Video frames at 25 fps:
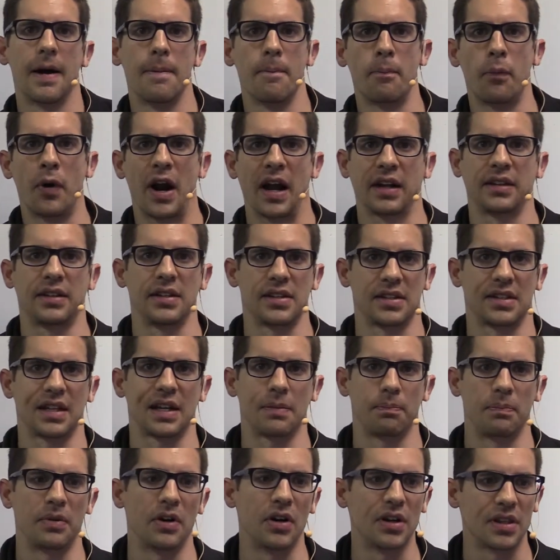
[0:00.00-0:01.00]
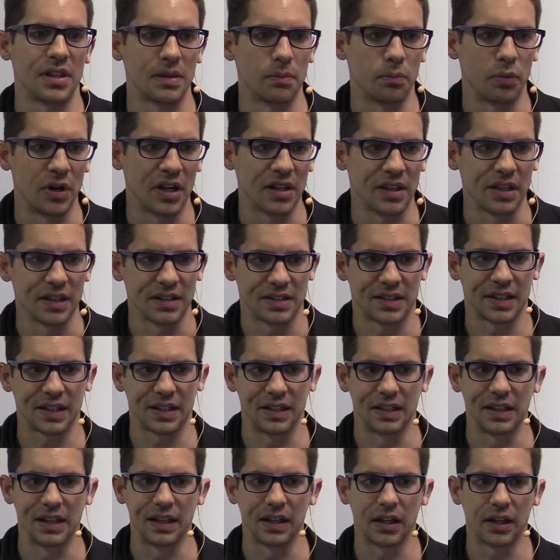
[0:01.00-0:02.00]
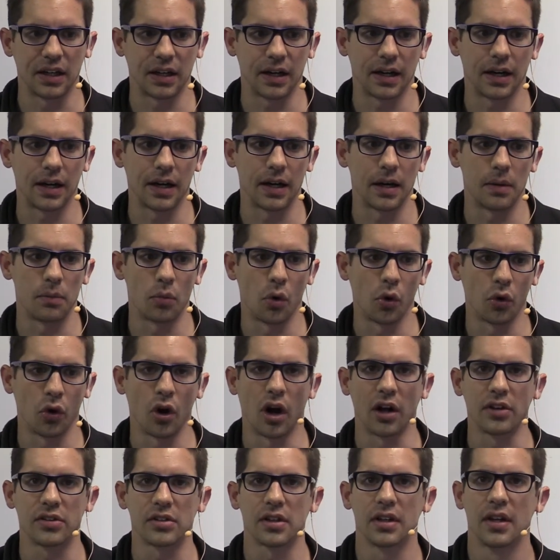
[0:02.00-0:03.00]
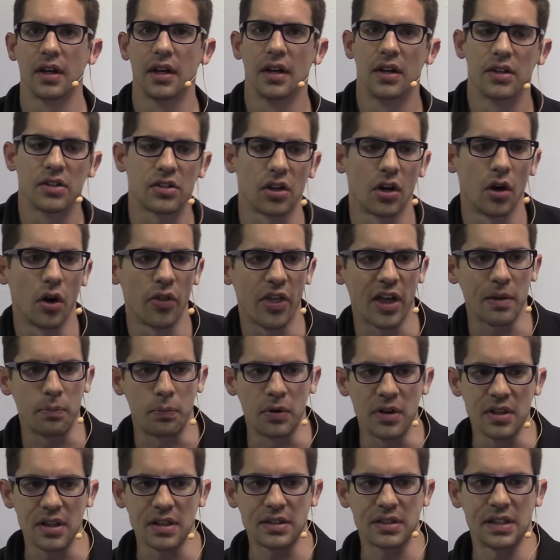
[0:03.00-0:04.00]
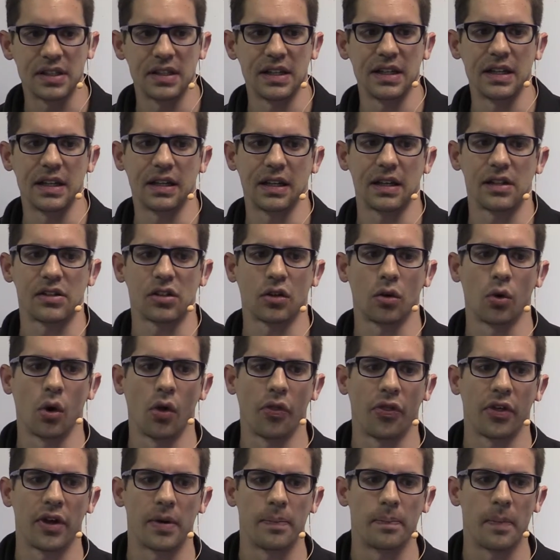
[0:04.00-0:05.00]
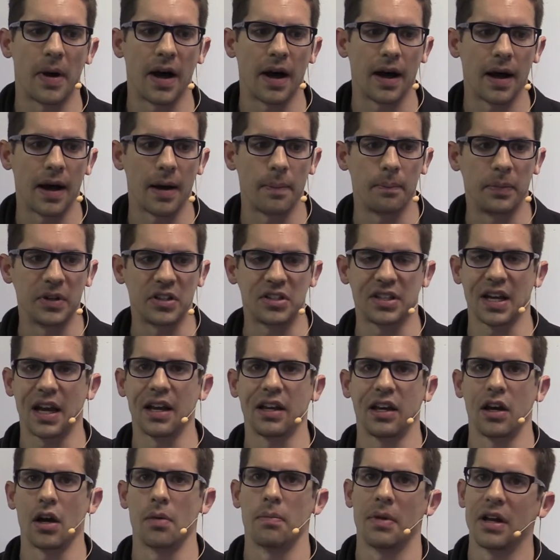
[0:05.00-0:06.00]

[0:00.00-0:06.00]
practiced that breathing technique or not. So that breathing technique is called the Buteyko